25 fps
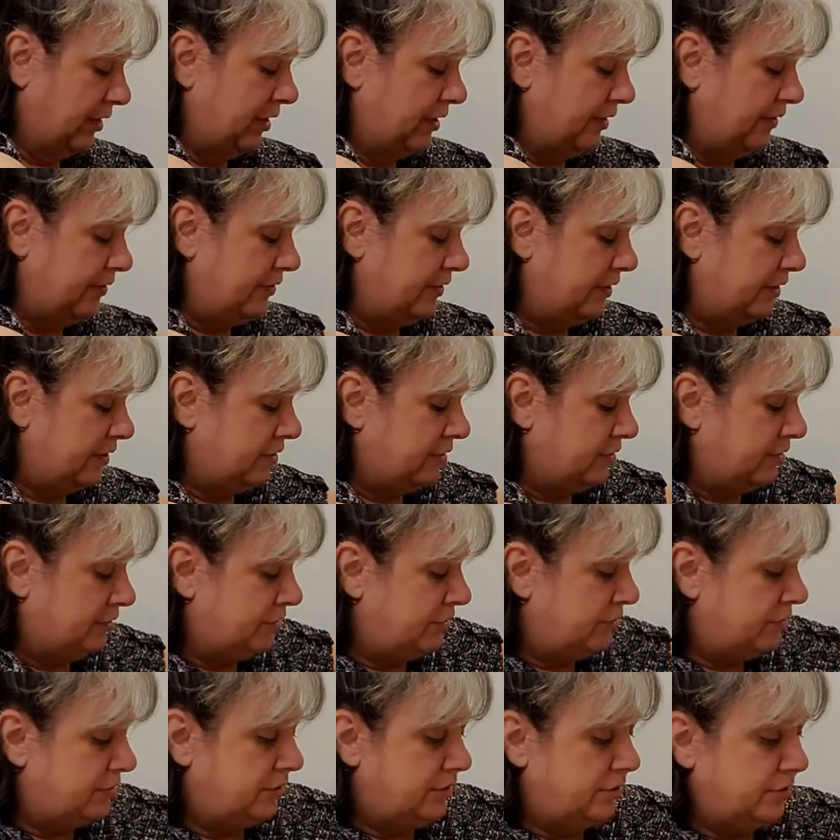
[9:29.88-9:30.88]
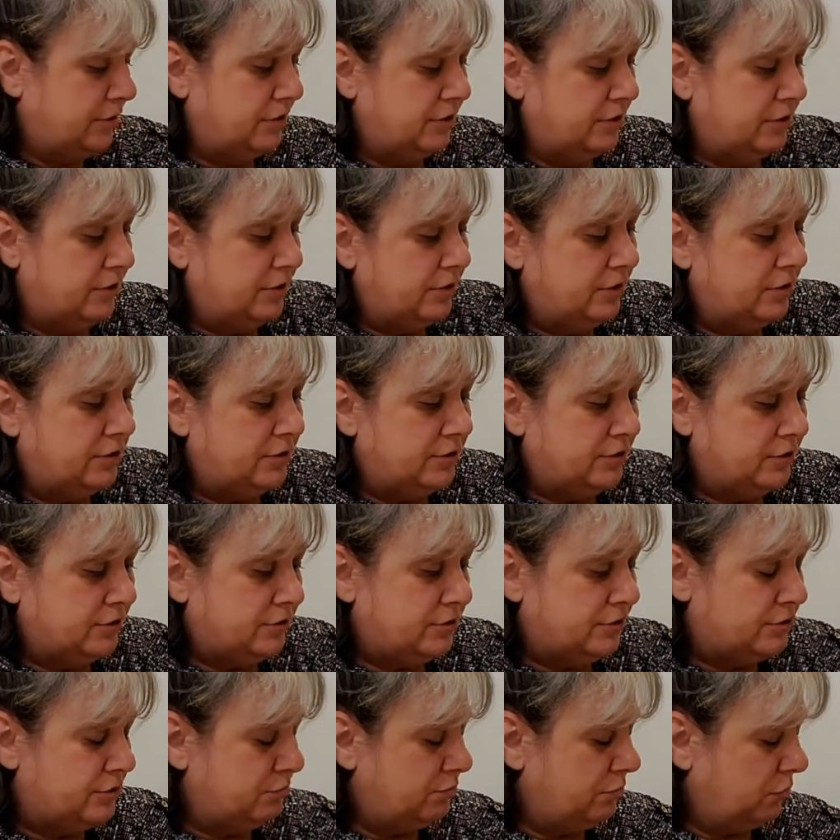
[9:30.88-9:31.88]
and then
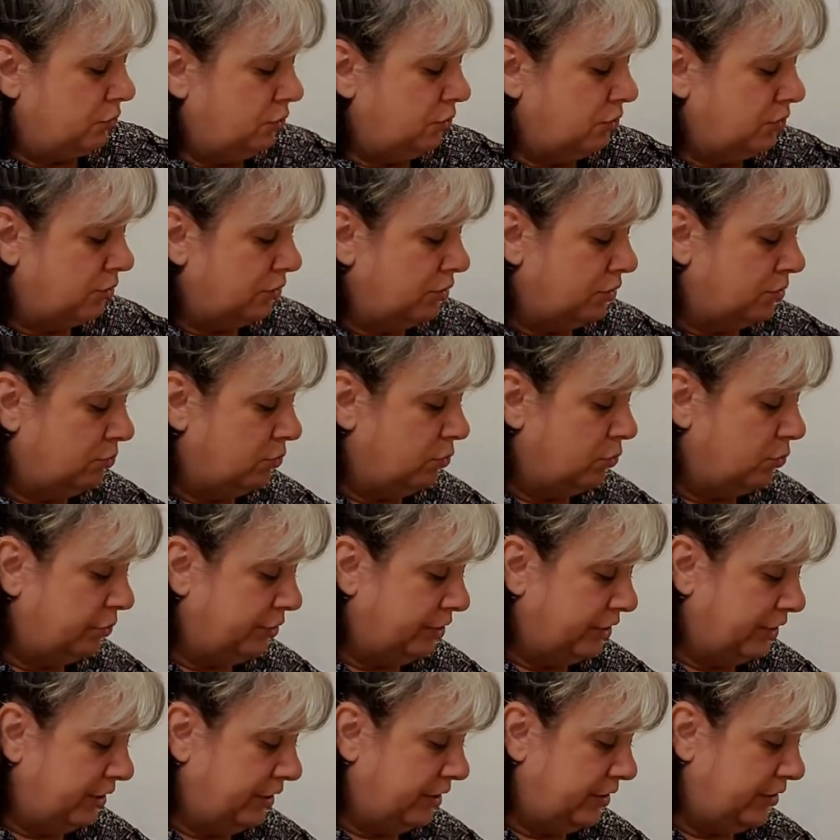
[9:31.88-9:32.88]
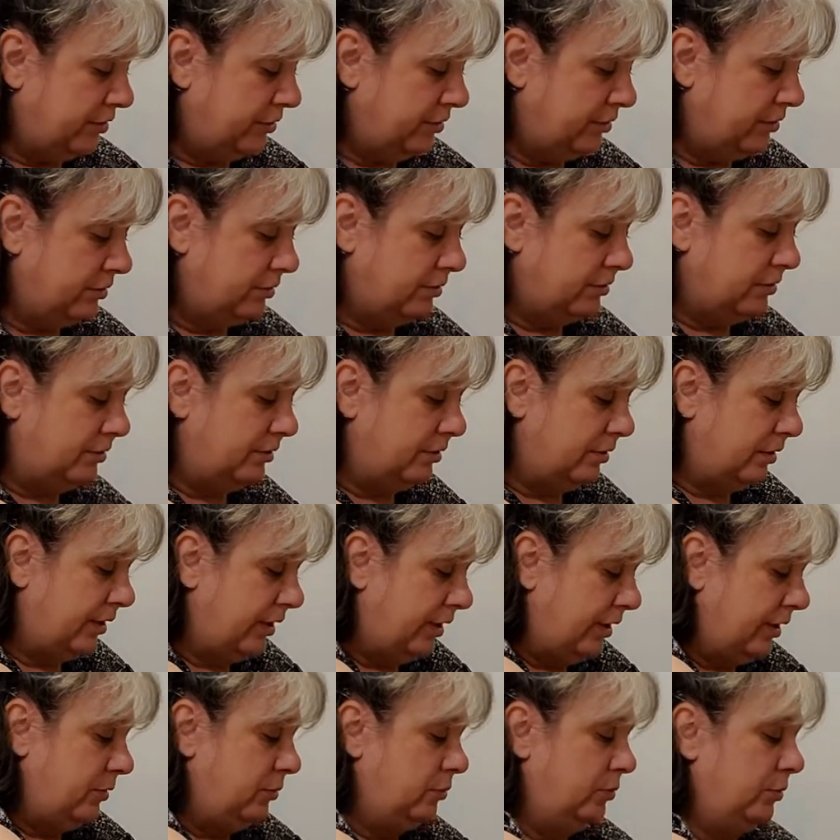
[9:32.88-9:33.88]
tomorrow morning
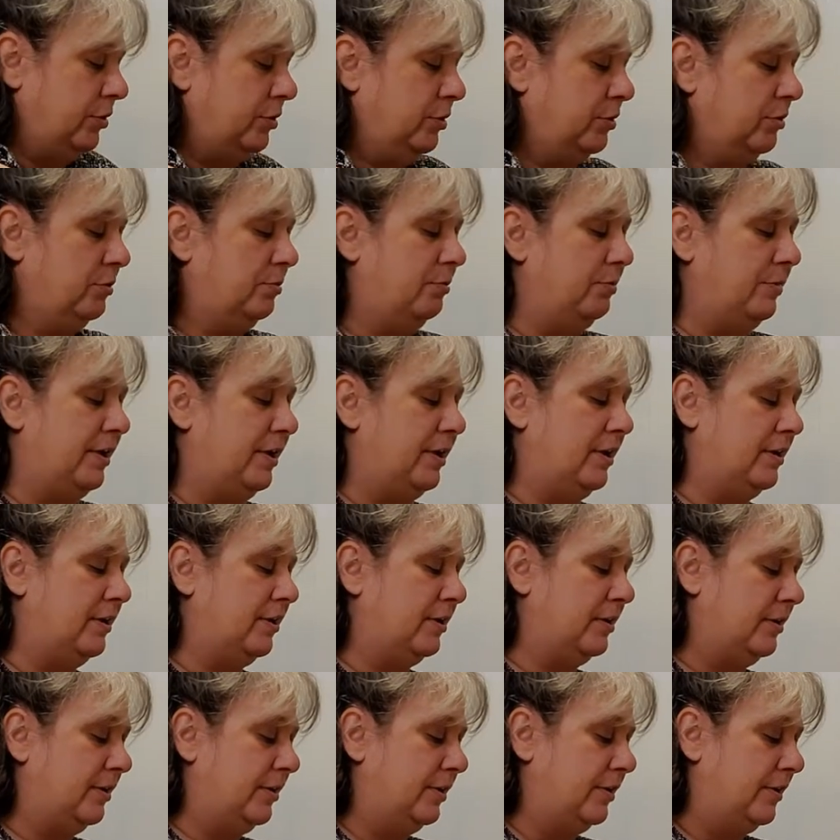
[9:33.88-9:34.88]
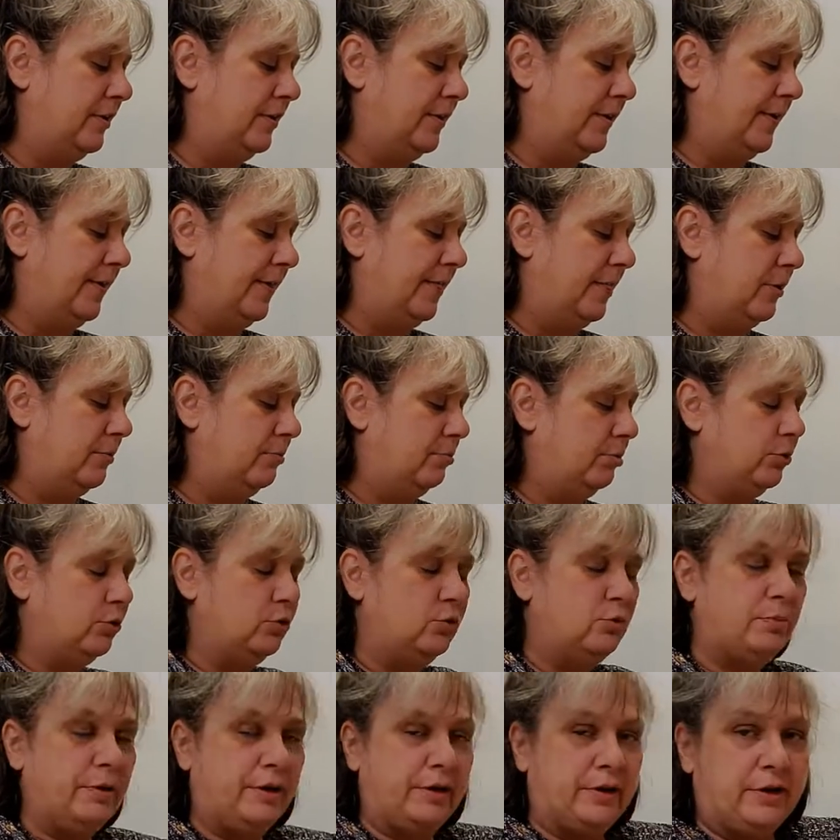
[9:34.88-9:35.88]
I will make the
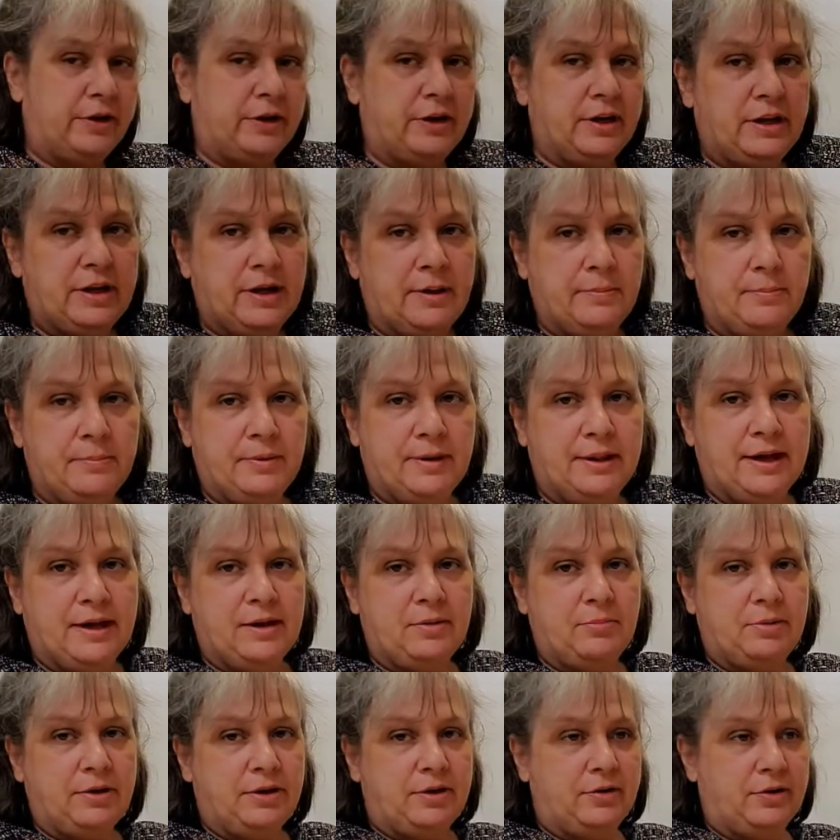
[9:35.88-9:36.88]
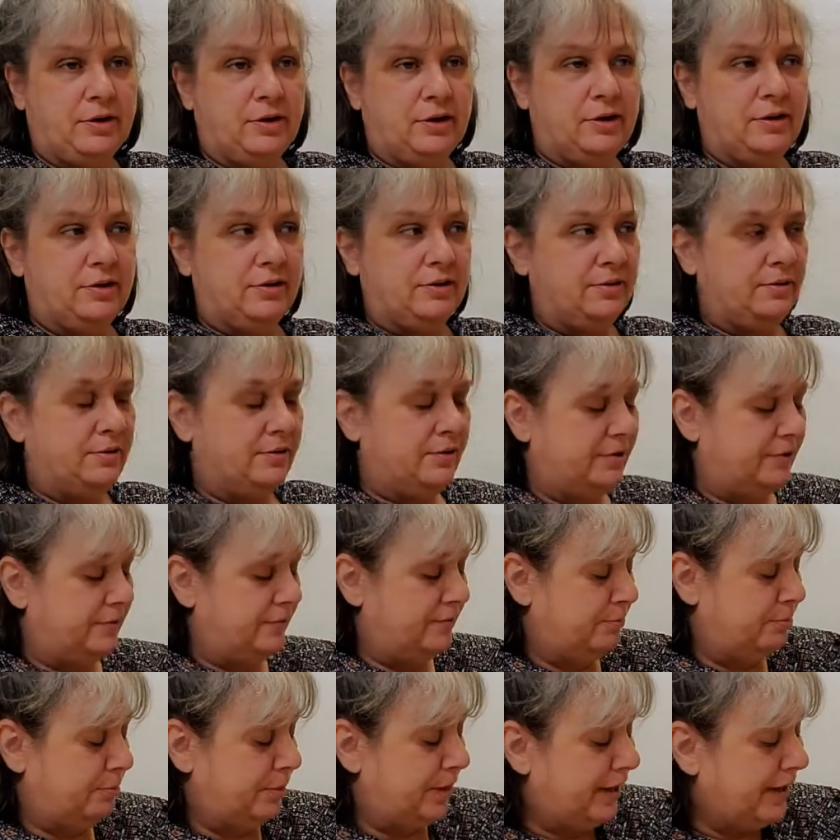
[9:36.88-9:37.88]
blueberry and blackberry
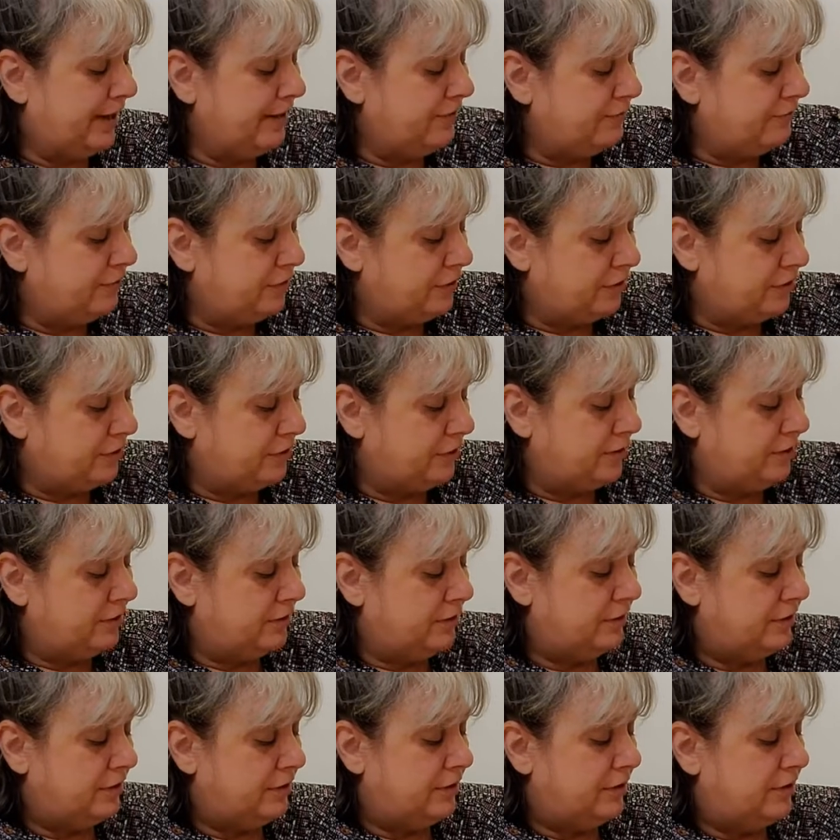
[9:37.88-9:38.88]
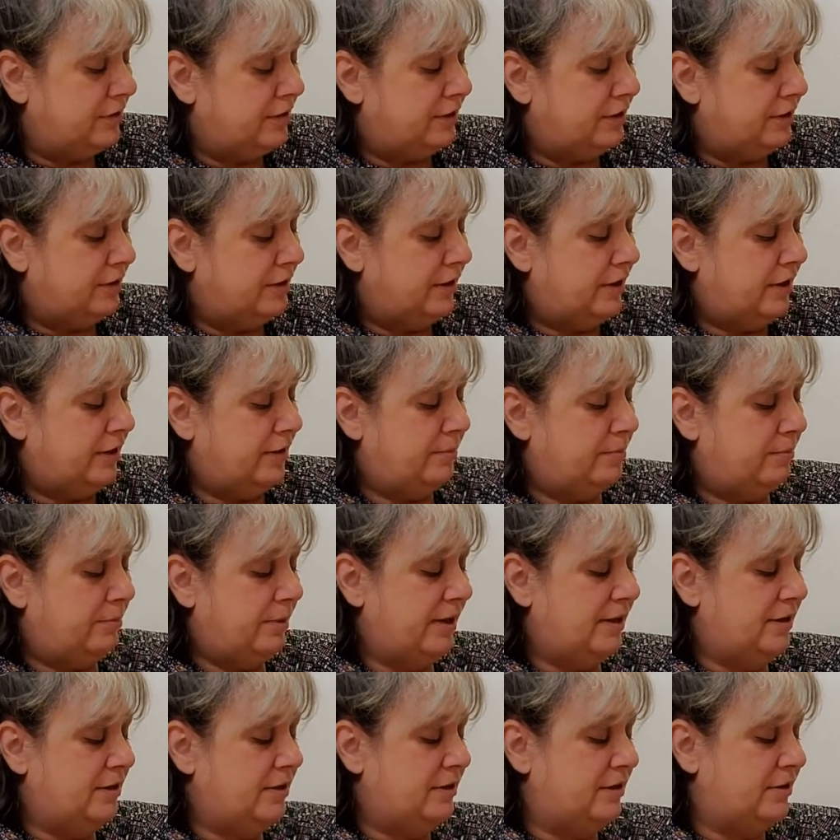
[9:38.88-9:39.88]
pie filling and
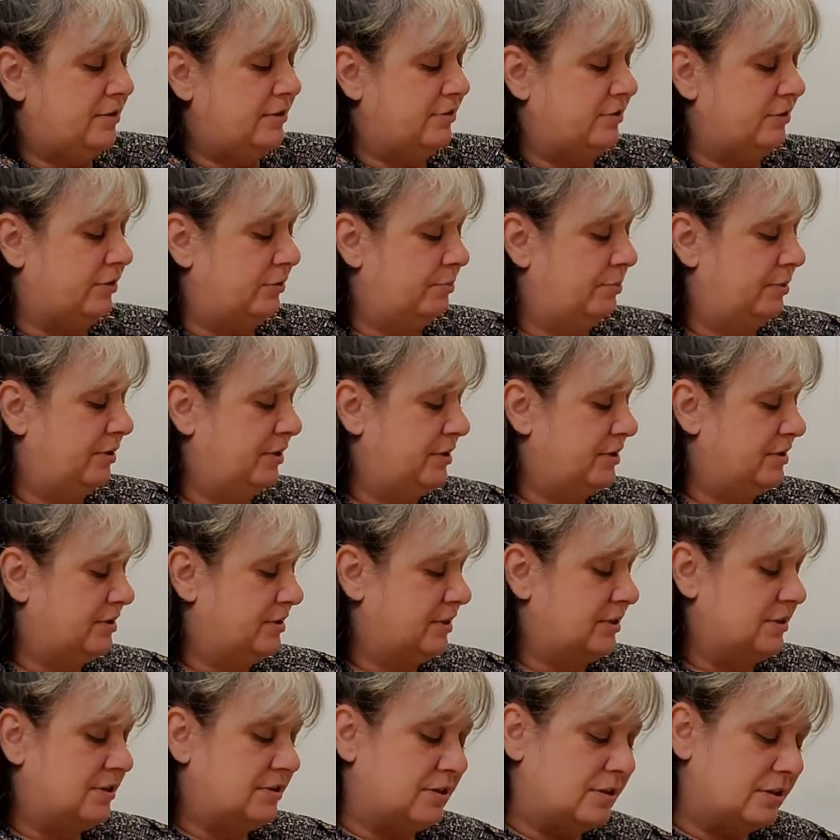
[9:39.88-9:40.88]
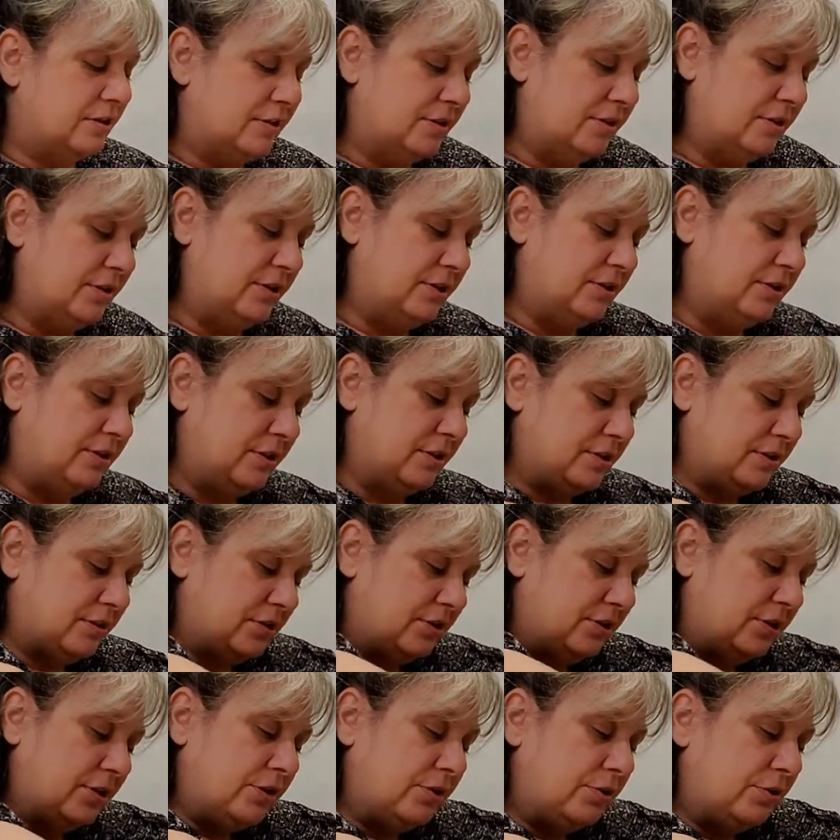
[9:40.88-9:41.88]
bake it. So because it
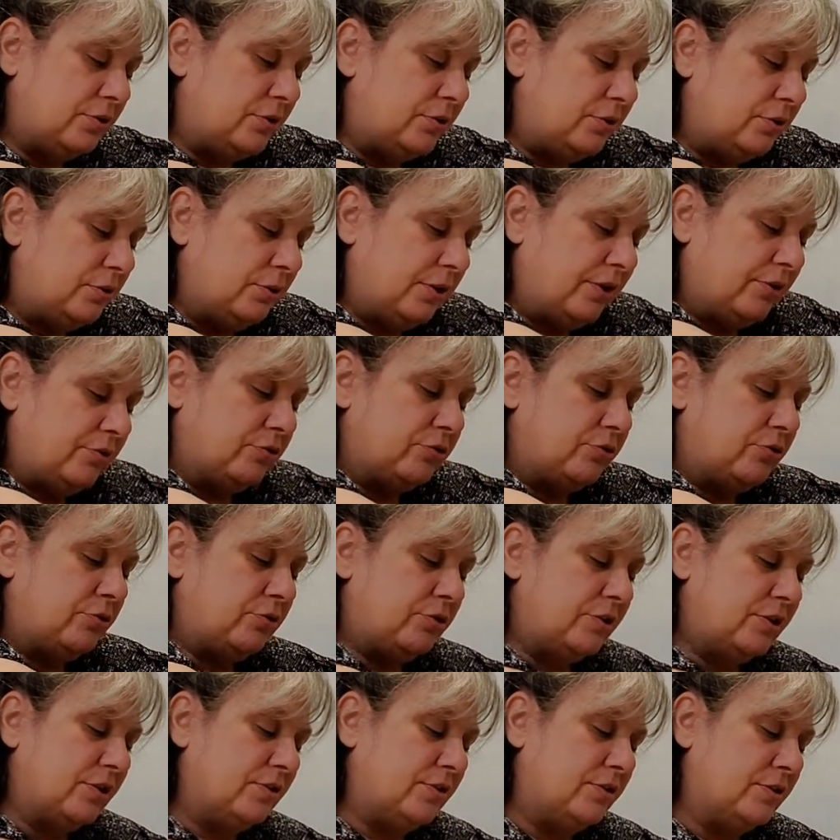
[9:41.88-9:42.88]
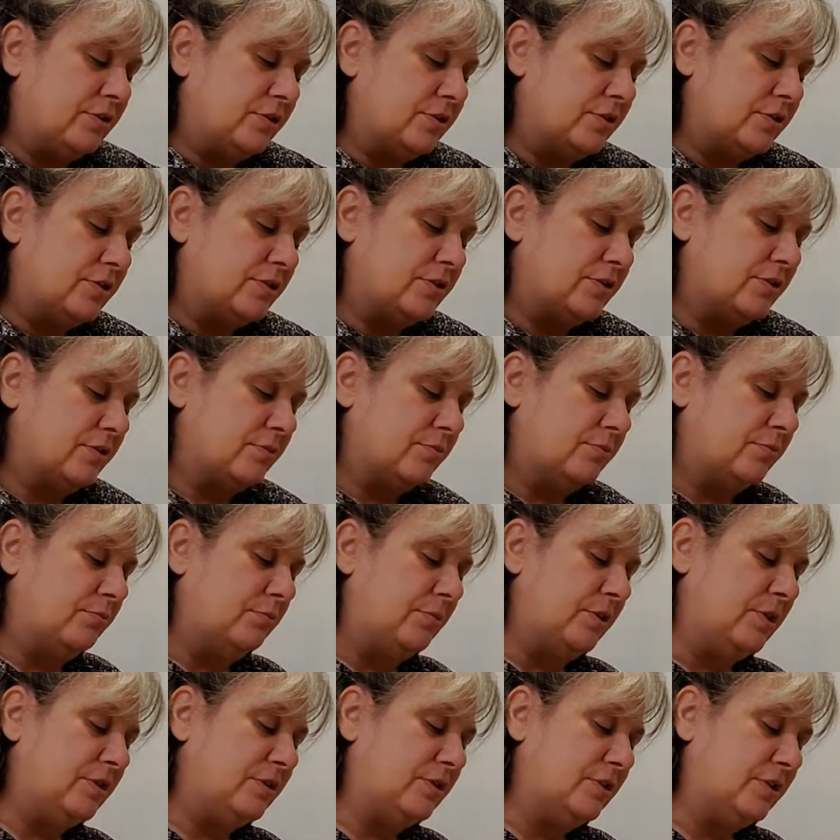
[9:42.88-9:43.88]
does tell you, after you get this
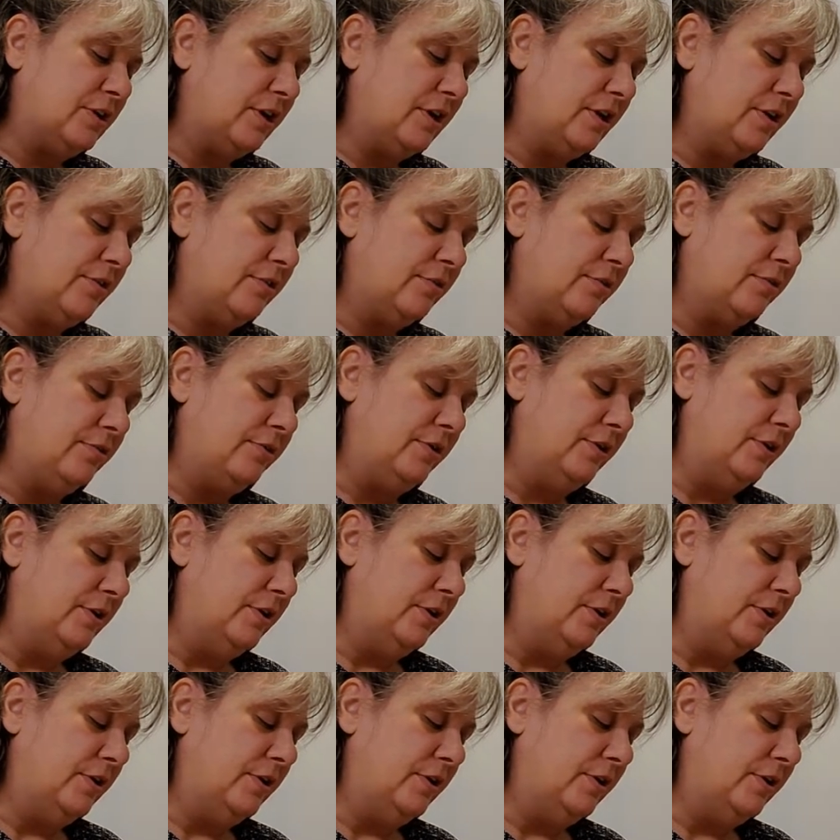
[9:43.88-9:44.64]
mixed together,